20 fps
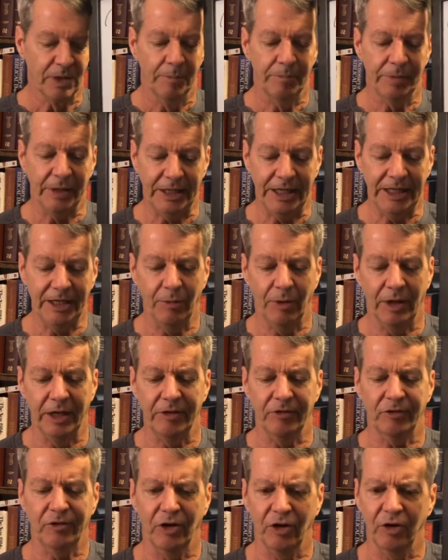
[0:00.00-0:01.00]
But anyway,
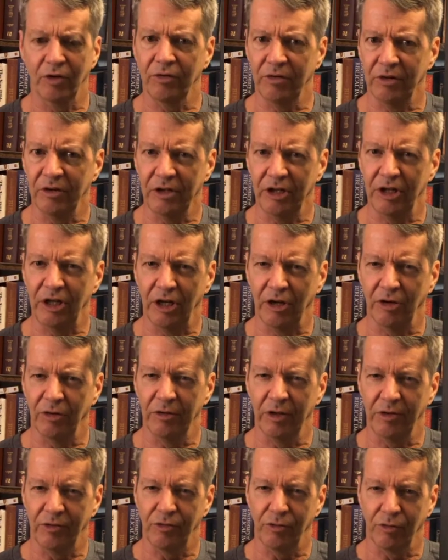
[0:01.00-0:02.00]
so, you know,
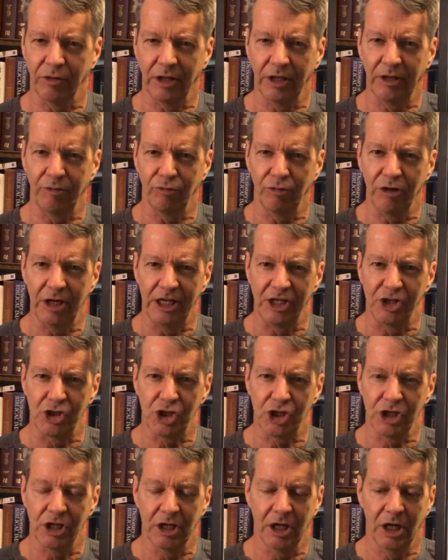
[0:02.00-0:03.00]
it's really
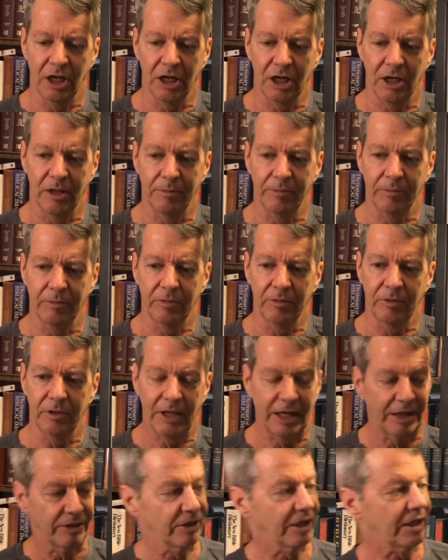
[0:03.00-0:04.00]
rich, um,
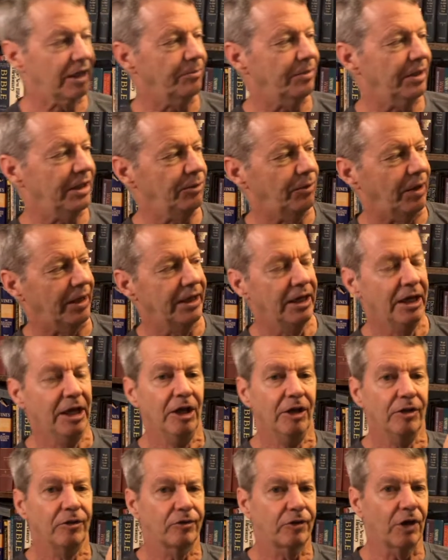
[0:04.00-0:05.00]
that thinking. But anyway,
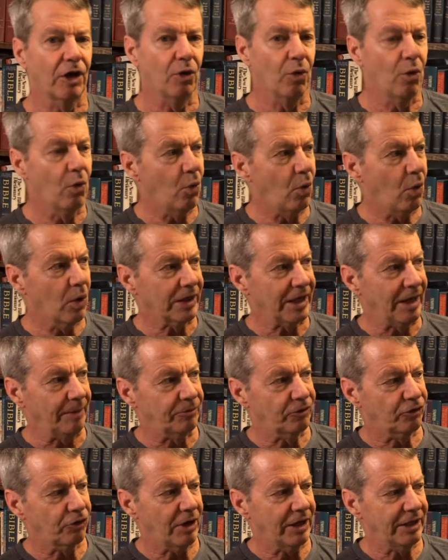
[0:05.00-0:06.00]
so what I'm
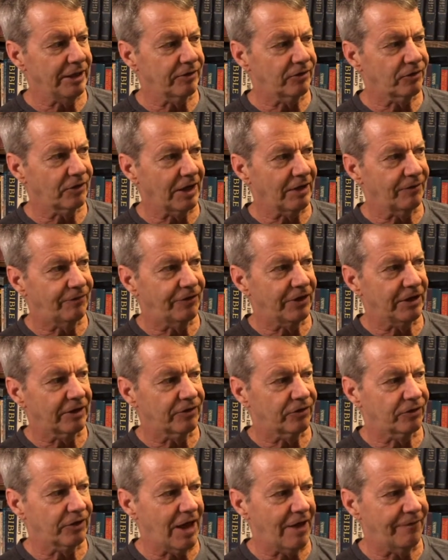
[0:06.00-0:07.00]
trying to say
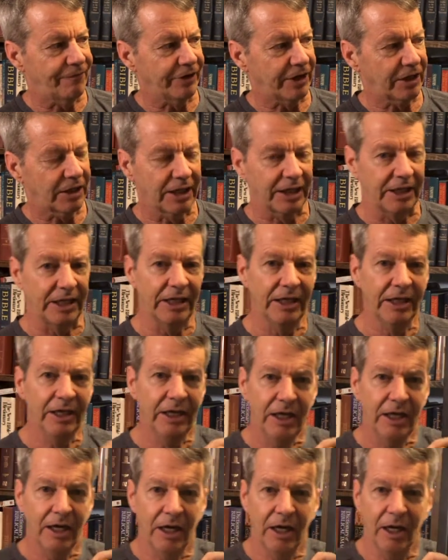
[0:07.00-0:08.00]
philosophically
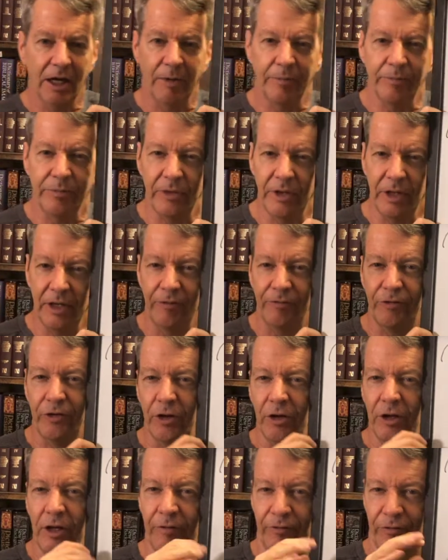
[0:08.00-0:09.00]
um, if you
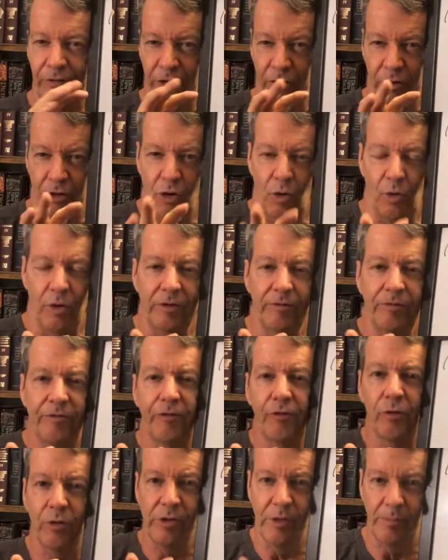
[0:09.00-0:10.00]
if you're going
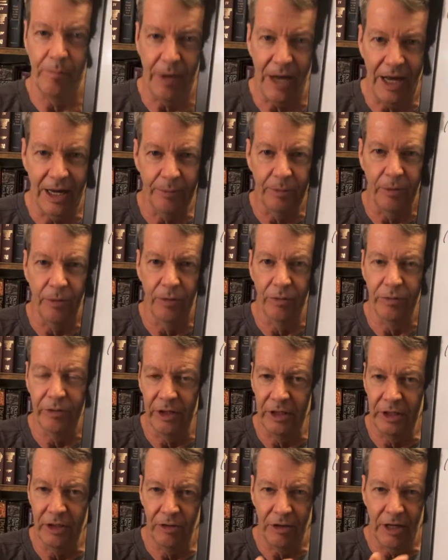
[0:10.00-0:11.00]
for the Bible,
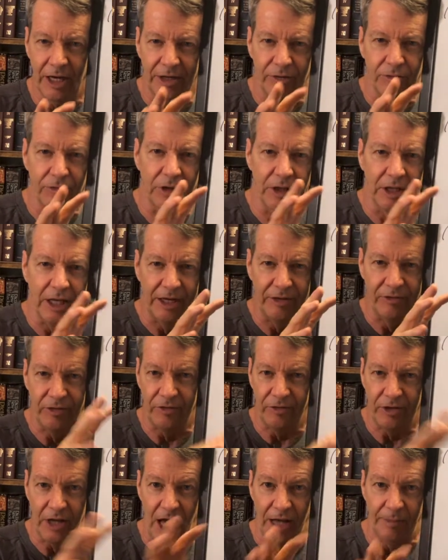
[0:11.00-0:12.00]
then you got to realize
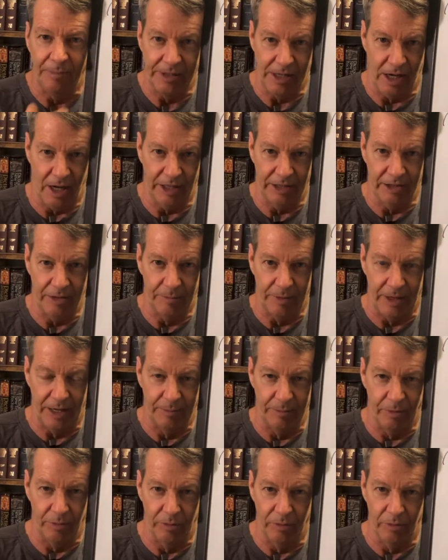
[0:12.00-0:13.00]
is God behind the
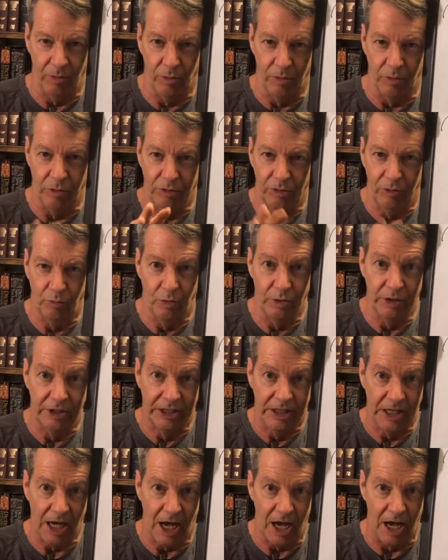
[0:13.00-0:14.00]
Bible, or would
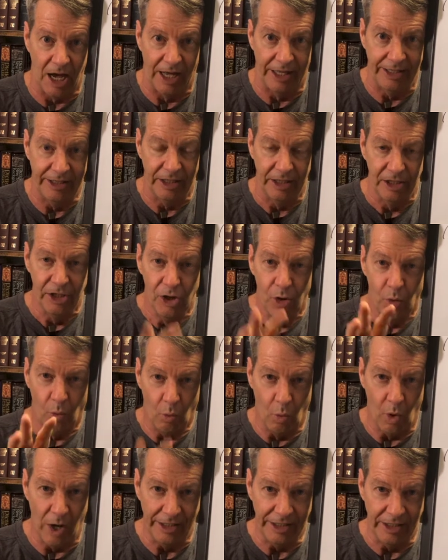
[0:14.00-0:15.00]
God
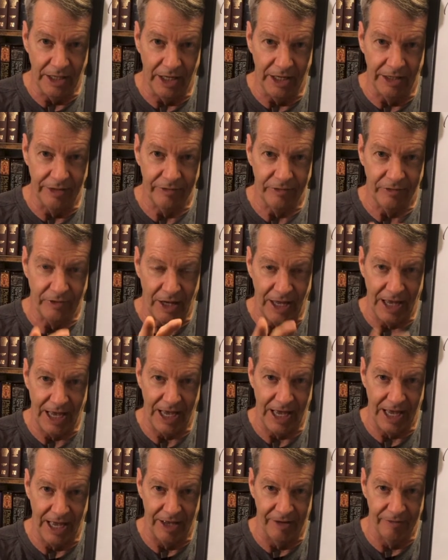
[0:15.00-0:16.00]
want us to
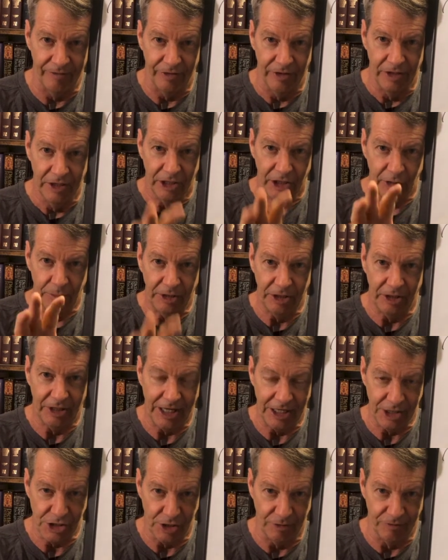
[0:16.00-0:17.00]
have
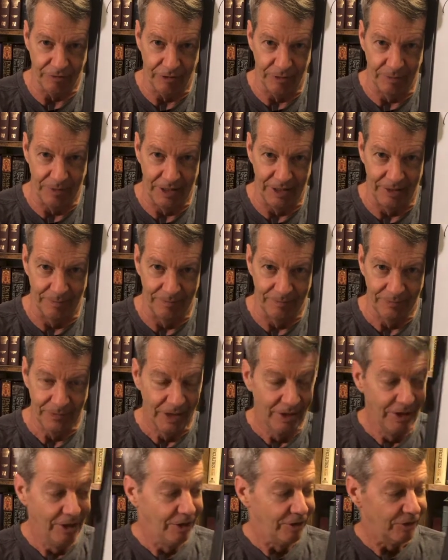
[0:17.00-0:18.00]
communication from Him?
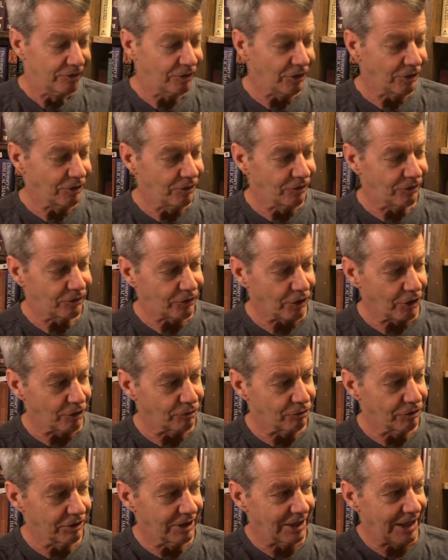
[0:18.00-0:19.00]
So you start
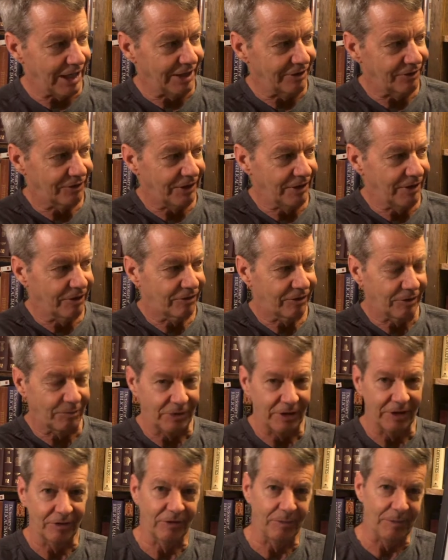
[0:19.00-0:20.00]
realizing some
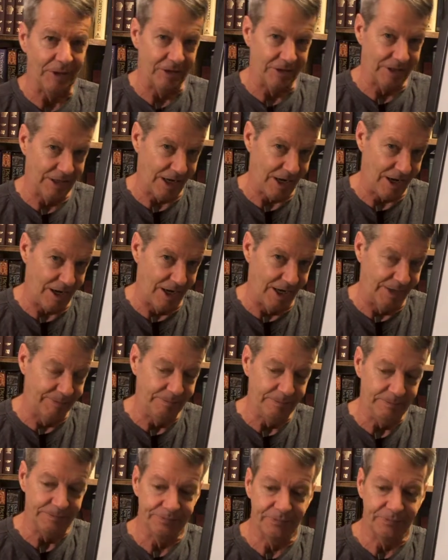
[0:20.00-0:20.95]
things about God.